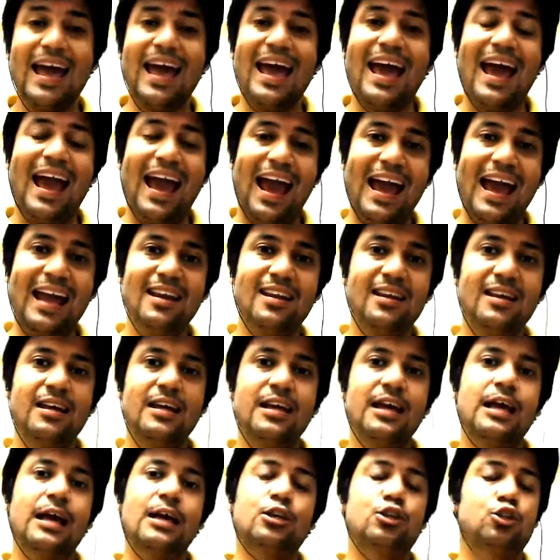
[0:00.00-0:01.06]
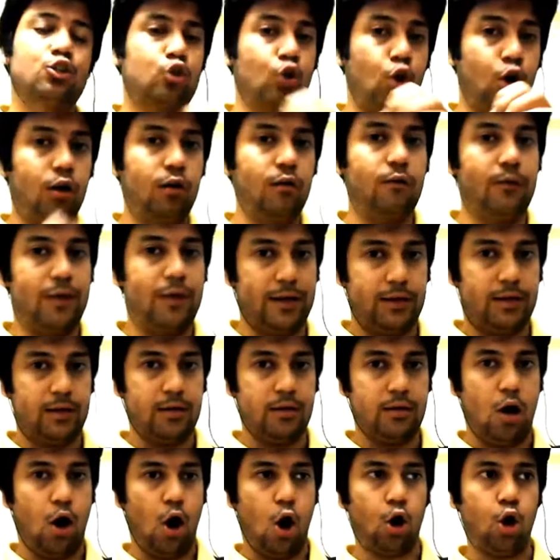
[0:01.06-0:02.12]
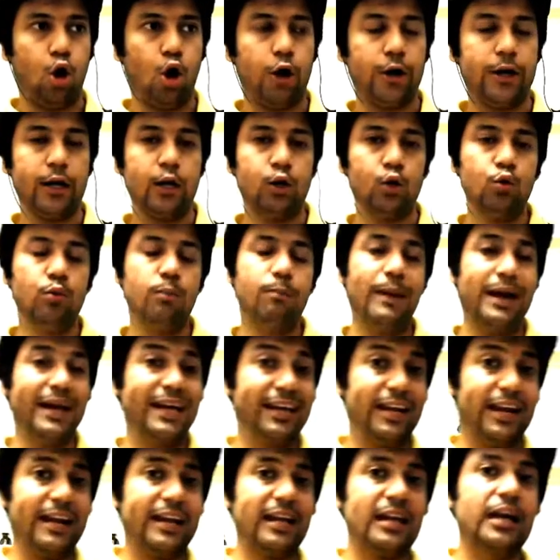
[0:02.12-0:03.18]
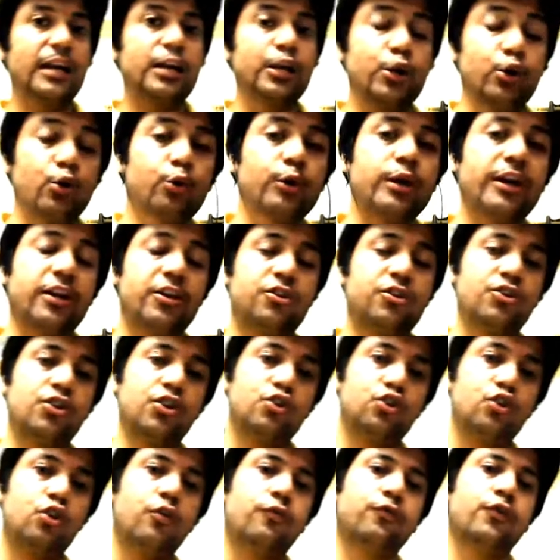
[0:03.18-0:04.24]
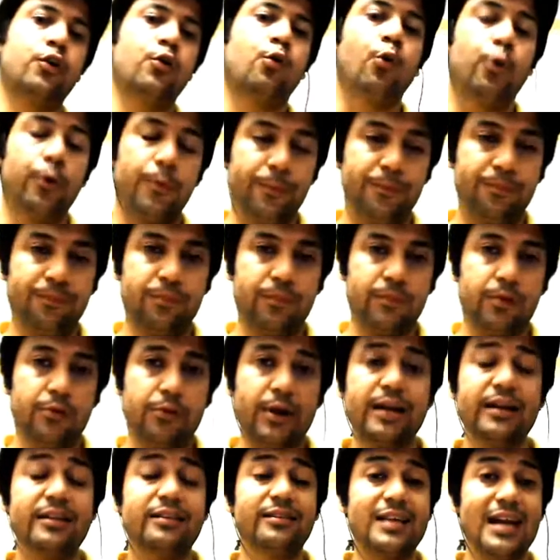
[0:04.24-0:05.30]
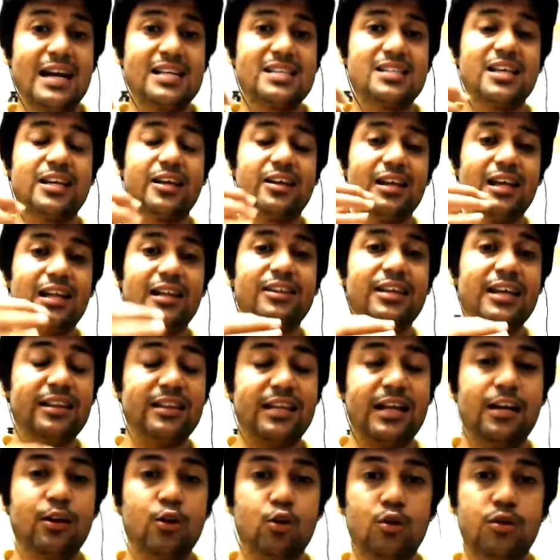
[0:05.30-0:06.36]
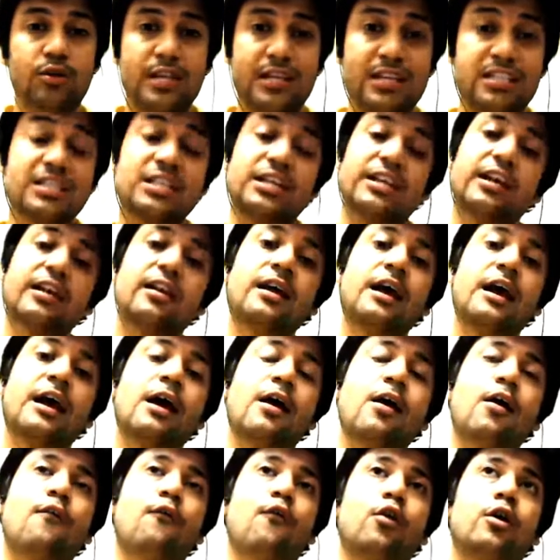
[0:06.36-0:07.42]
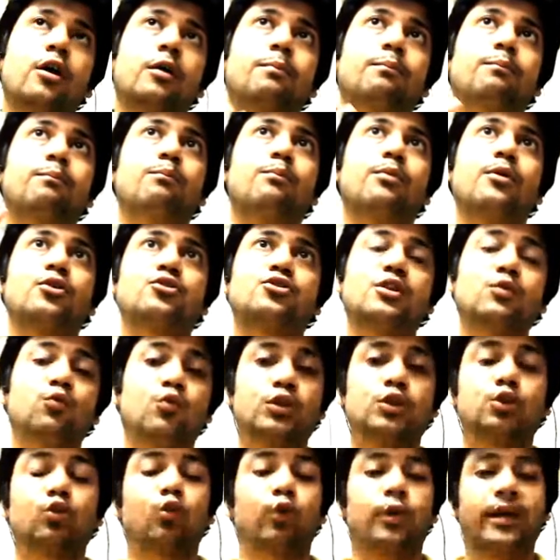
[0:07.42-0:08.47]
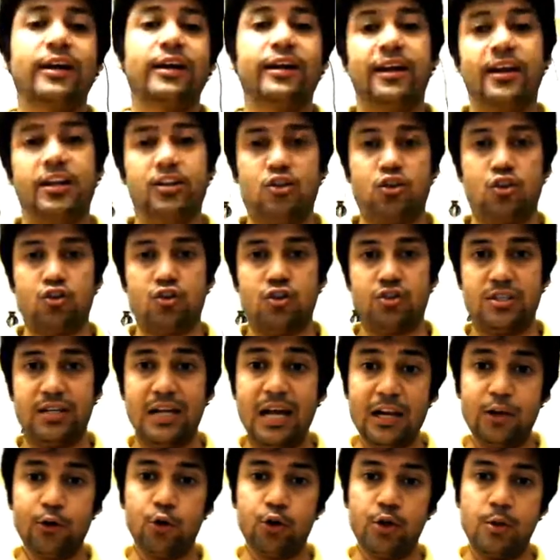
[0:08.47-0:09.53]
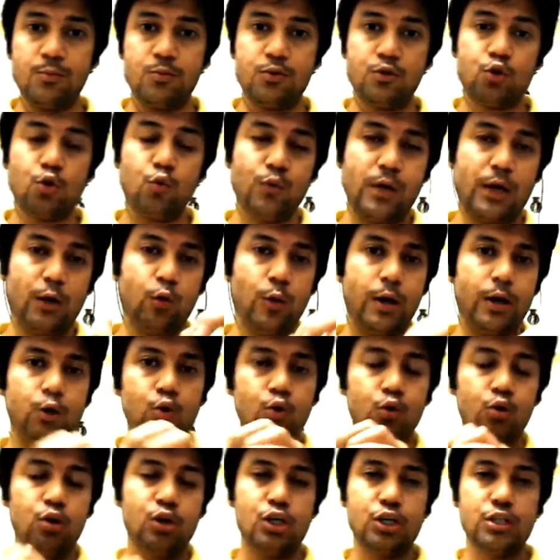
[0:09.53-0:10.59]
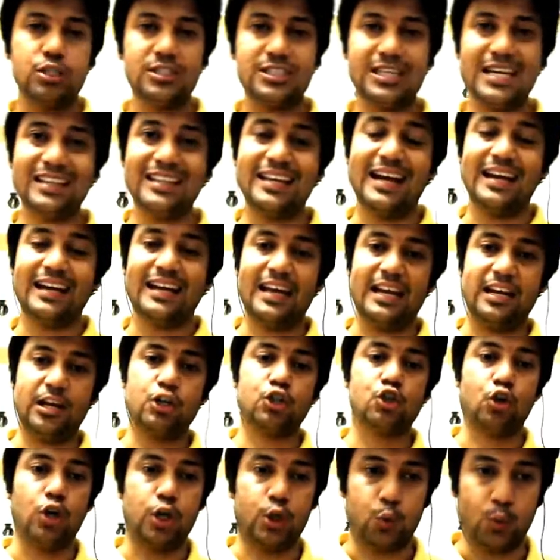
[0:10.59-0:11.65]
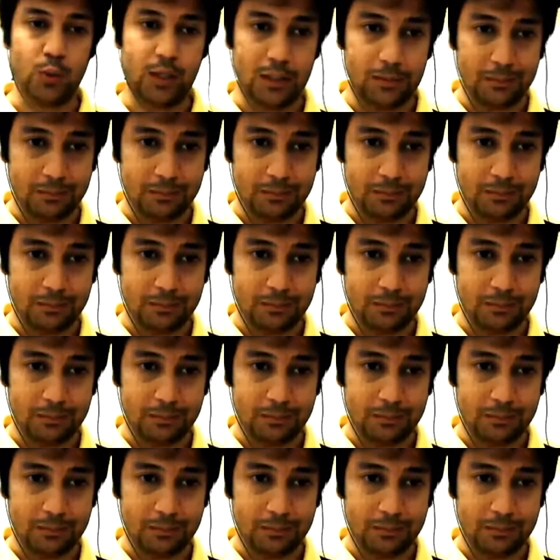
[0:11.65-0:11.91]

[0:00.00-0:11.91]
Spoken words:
and solve it according to by creating a new data structure of your own, right? That's the real thing that is needed for a person who is good at data structures and algorithms. So we are going to see that in a short while.